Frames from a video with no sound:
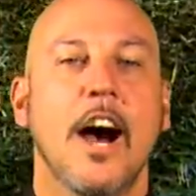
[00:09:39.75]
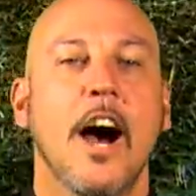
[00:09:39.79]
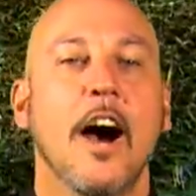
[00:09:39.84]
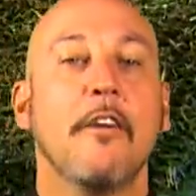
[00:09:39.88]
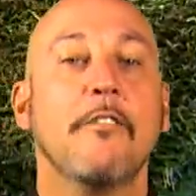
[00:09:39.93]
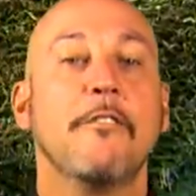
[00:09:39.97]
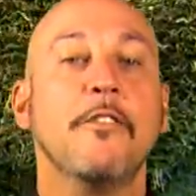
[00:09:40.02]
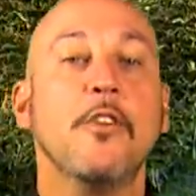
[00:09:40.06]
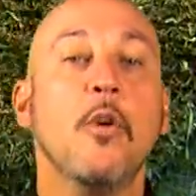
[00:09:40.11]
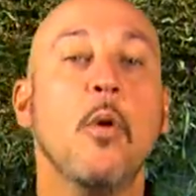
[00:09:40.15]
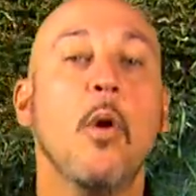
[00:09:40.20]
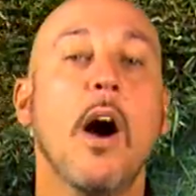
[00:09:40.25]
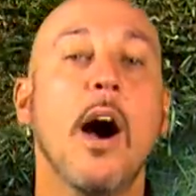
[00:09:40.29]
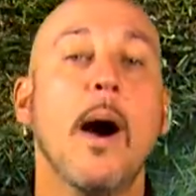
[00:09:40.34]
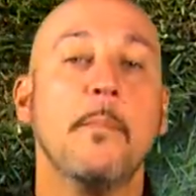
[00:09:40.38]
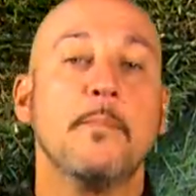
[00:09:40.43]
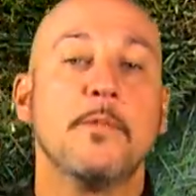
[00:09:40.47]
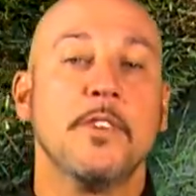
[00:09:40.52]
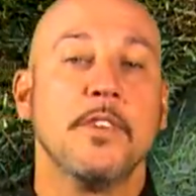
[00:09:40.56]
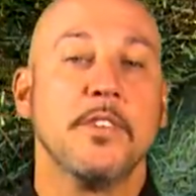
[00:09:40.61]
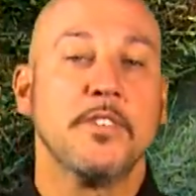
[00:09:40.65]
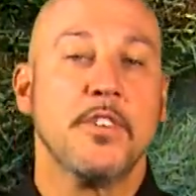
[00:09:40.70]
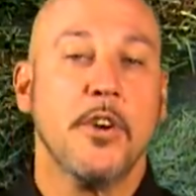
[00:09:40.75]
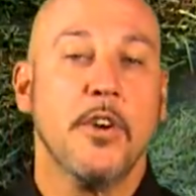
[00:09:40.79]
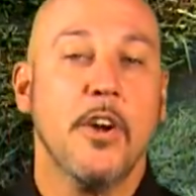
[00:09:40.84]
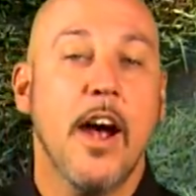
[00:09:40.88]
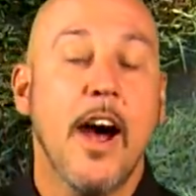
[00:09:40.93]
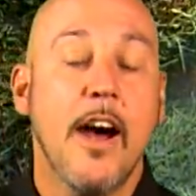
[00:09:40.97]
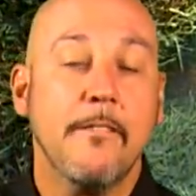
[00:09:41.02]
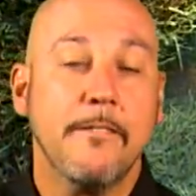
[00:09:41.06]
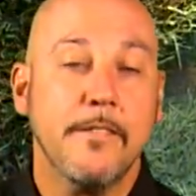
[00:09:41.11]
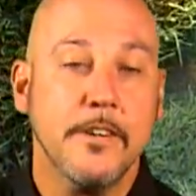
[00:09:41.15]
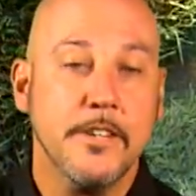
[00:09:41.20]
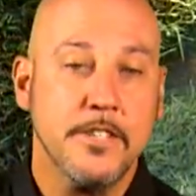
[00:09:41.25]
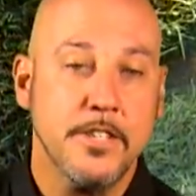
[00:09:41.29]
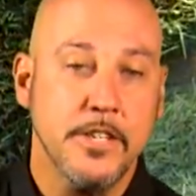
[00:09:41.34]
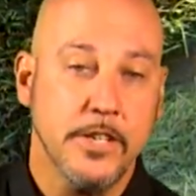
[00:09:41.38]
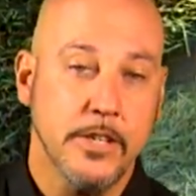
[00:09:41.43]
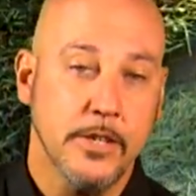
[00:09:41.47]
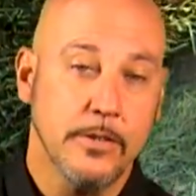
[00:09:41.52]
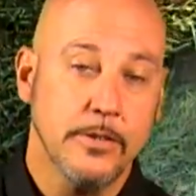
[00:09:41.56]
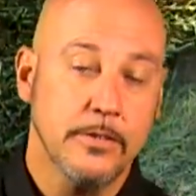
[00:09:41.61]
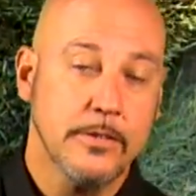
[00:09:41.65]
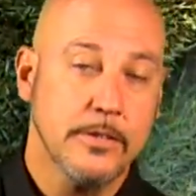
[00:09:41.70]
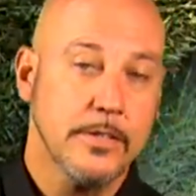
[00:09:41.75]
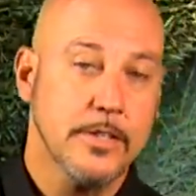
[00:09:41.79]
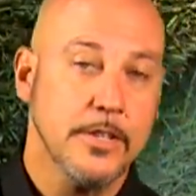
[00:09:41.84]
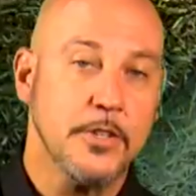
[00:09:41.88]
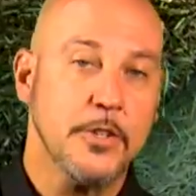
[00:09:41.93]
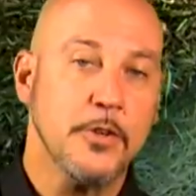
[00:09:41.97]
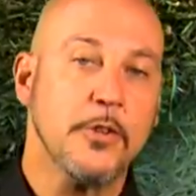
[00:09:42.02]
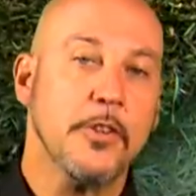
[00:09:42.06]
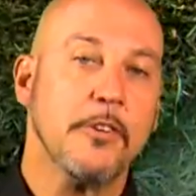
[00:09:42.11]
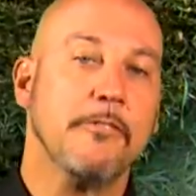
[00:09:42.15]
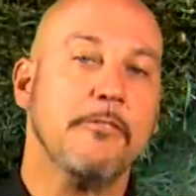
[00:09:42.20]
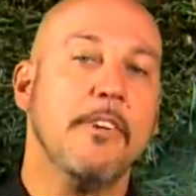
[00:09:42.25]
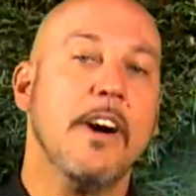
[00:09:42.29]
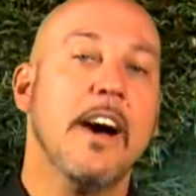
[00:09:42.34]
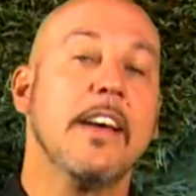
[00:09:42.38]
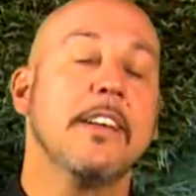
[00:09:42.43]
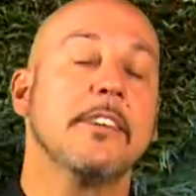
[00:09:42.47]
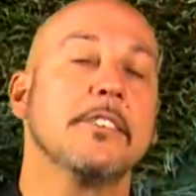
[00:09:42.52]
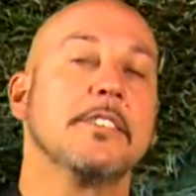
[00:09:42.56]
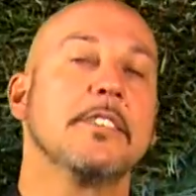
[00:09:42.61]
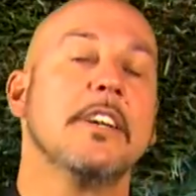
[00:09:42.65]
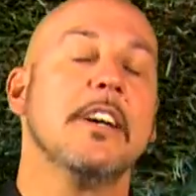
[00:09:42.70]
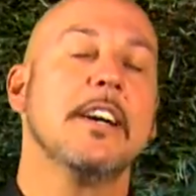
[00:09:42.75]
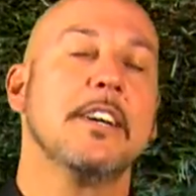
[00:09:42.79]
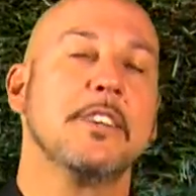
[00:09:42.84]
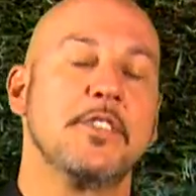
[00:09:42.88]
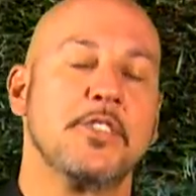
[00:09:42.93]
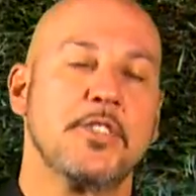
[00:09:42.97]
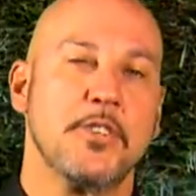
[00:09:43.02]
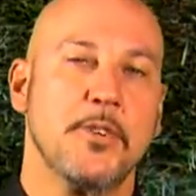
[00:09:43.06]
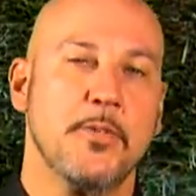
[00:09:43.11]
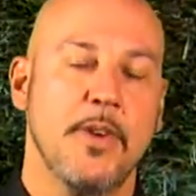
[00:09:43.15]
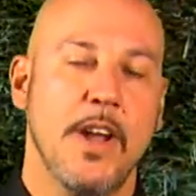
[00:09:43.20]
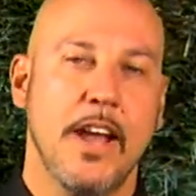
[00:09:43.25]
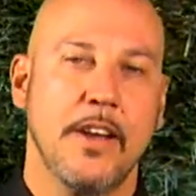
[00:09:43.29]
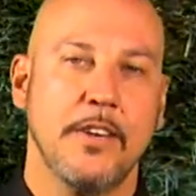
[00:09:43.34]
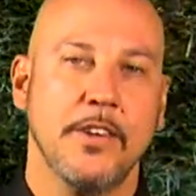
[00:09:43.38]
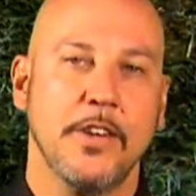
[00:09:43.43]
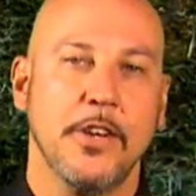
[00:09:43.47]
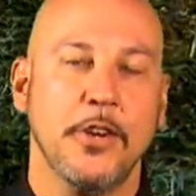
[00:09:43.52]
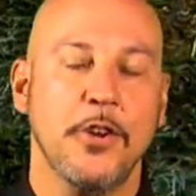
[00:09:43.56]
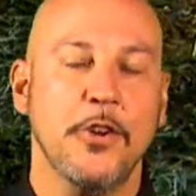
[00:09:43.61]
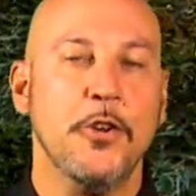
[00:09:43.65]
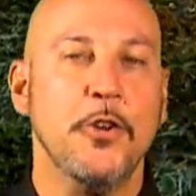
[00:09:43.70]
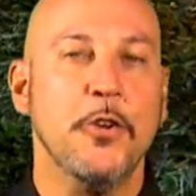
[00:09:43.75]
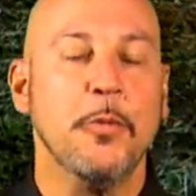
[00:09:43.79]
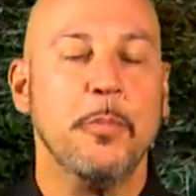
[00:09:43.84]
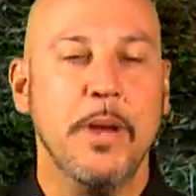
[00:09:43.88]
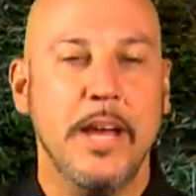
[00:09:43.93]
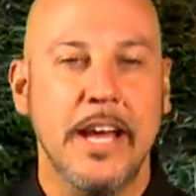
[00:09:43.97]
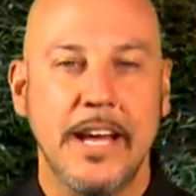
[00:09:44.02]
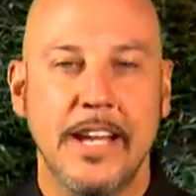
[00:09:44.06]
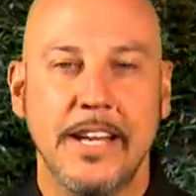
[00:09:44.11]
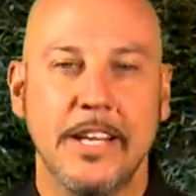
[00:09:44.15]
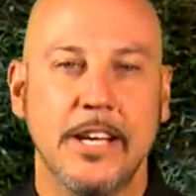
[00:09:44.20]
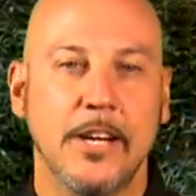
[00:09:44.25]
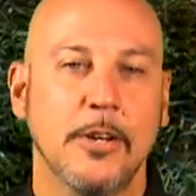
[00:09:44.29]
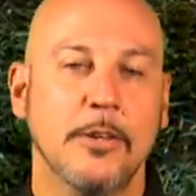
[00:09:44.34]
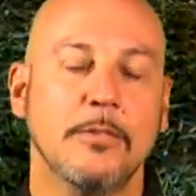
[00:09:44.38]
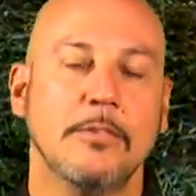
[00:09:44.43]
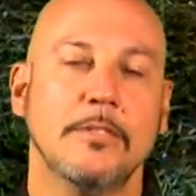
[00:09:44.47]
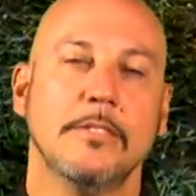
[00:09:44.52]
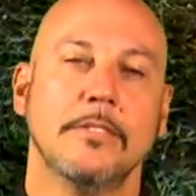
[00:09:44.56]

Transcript: A few options are offered to you to do the final touch surrounding your new patio.